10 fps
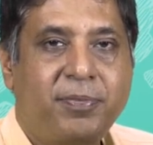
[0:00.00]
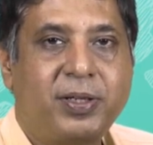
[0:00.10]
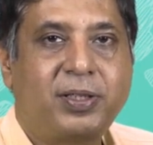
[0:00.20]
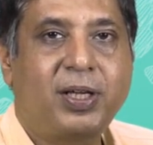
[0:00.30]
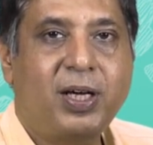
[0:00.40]

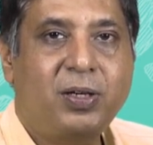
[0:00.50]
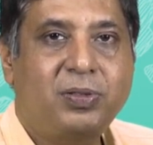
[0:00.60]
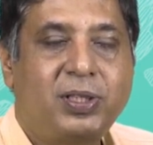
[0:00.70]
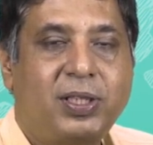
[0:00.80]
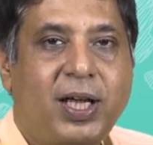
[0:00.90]
but
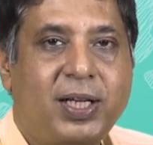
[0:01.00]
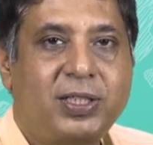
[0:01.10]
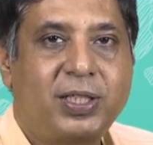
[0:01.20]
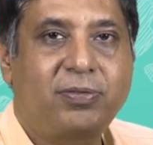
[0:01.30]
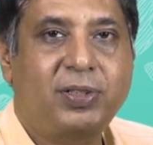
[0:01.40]
now the
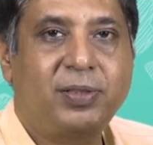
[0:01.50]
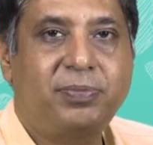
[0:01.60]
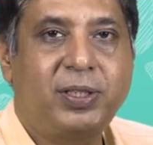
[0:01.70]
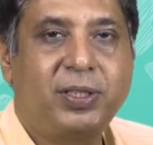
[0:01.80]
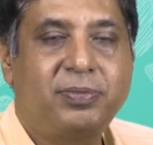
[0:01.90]
Nash
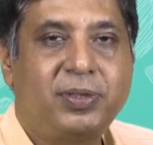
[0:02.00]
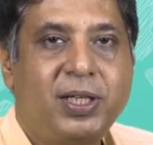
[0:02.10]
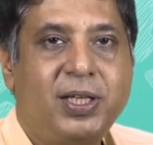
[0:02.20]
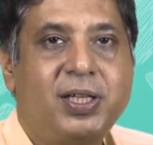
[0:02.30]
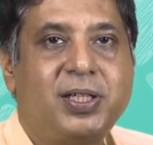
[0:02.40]
equilibrium
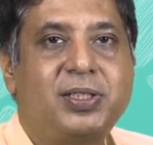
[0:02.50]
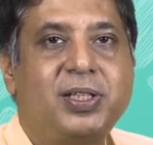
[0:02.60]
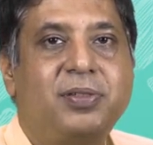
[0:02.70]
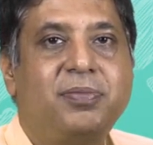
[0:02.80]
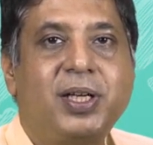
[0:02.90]
is
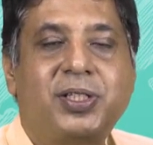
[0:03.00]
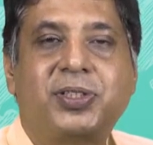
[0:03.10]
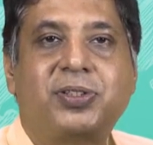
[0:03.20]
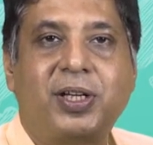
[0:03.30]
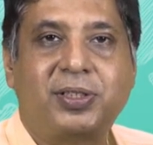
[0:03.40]
in
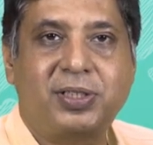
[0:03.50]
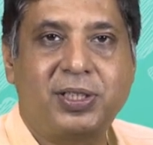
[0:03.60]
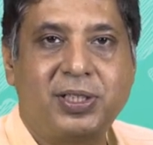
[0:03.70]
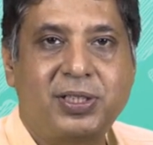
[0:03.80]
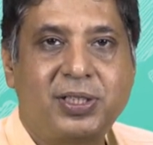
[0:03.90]
mixed
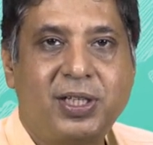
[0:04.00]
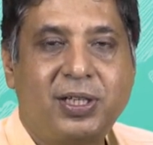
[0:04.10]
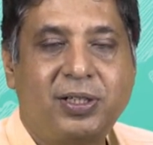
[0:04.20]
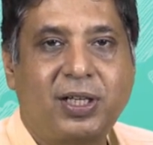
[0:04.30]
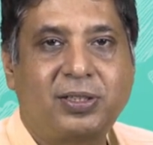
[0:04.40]
strategies
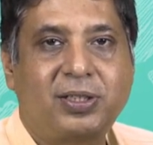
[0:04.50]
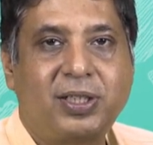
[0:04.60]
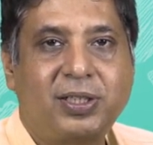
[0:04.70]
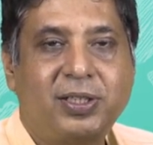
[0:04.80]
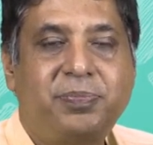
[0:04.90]
rather
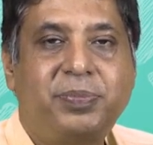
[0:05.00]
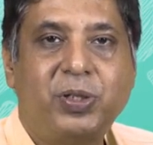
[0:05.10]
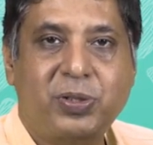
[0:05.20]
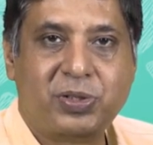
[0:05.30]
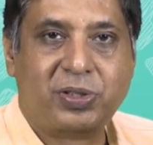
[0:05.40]
than in
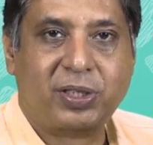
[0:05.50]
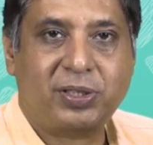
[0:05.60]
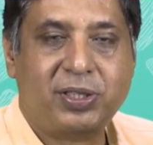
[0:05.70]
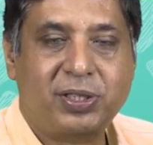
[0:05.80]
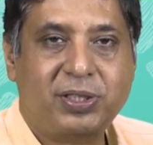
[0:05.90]
pure
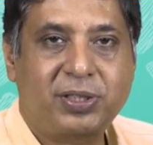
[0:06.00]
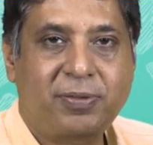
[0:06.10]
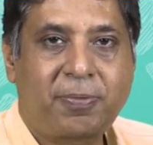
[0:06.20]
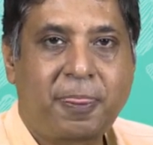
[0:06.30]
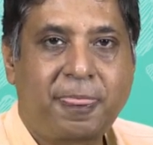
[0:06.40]
strategies.
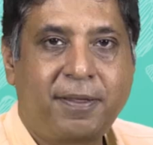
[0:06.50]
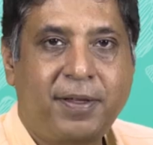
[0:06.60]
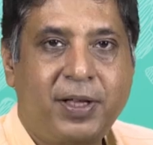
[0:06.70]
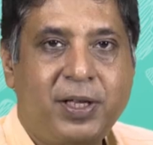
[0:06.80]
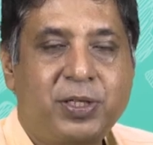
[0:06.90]

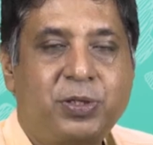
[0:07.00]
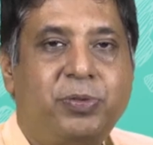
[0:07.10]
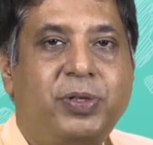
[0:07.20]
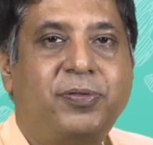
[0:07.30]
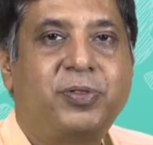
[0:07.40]
So,
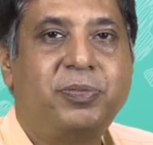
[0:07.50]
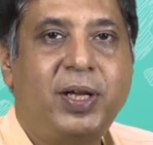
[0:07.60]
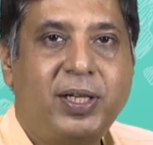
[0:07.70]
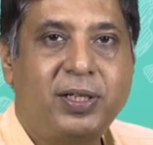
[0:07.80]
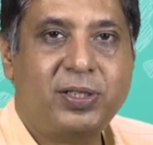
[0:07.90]
we have to
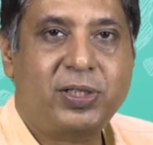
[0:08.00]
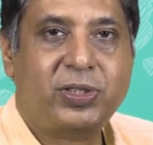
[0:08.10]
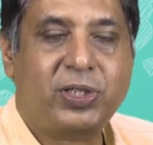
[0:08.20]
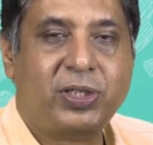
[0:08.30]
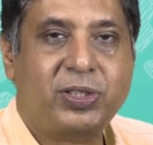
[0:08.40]
make a
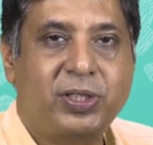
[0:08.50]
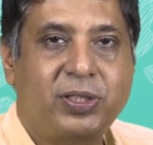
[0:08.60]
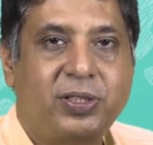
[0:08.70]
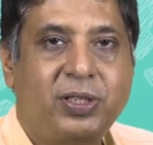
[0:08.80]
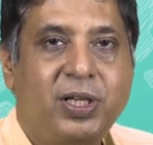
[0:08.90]

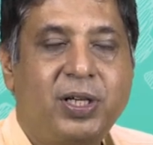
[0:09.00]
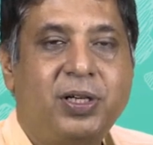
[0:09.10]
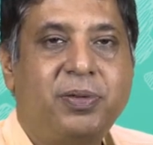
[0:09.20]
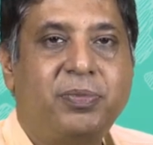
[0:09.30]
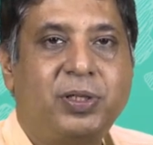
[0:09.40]
distinction
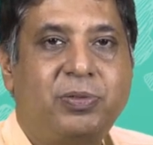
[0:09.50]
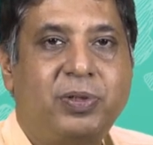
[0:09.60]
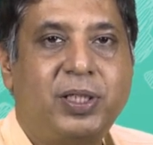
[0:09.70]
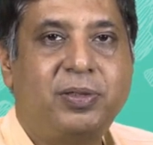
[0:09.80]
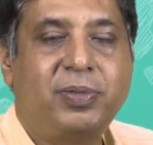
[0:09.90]

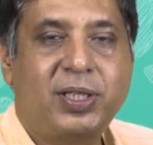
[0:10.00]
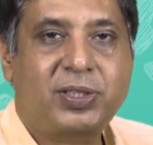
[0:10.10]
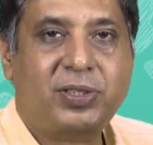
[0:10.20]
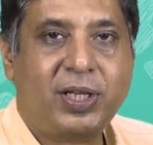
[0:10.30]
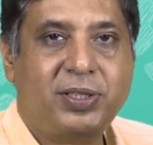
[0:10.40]
between
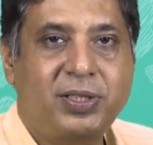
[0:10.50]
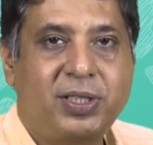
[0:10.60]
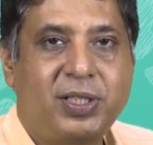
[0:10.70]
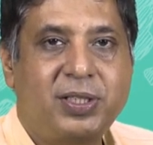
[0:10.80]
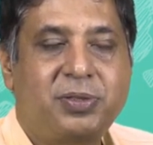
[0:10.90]
mixed
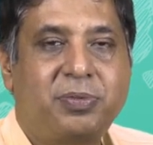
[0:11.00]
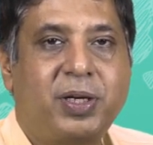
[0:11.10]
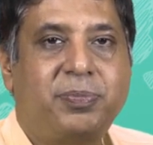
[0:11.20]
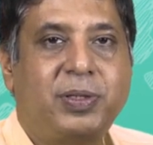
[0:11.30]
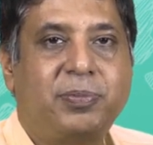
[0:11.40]
strategies
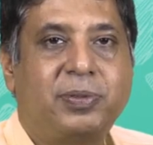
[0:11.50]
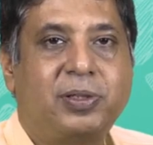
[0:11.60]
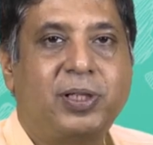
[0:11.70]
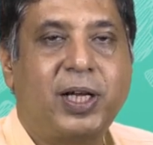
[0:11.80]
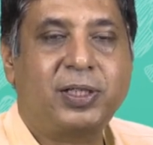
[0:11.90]
where
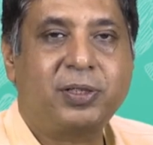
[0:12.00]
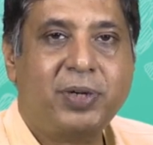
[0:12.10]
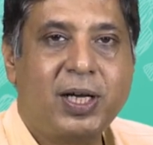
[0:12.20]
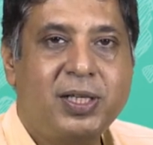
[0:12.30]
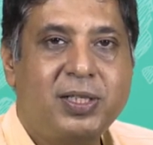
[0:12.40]
people
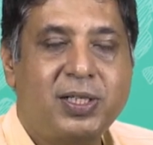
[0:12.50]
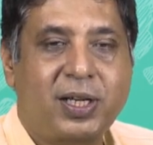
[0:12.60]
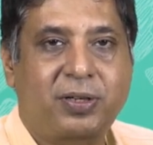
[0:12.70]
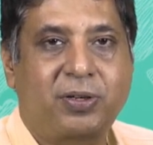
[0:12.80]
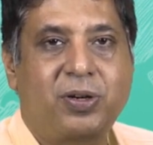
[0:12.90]
randomize
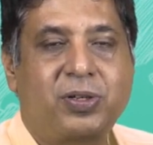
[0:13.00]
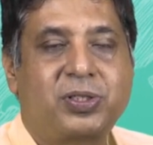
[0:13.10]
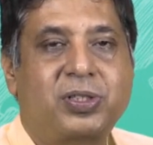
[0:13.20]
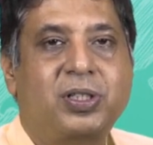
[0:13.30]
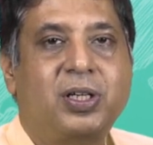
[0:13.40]

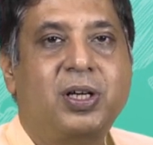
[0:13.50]
across